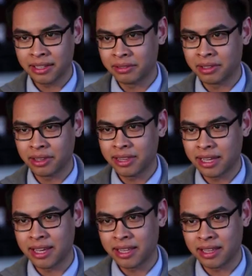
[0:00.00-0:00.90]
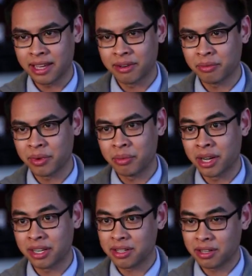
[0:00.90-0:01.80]
level thinking that we
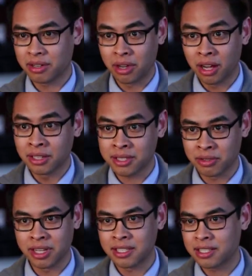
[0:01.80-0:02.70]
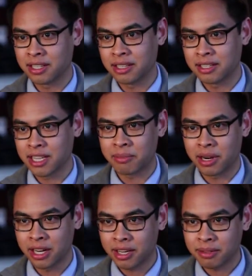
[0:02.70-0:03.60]
want all students to take
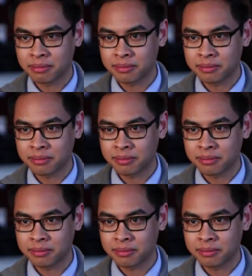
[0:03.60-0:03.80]
part in.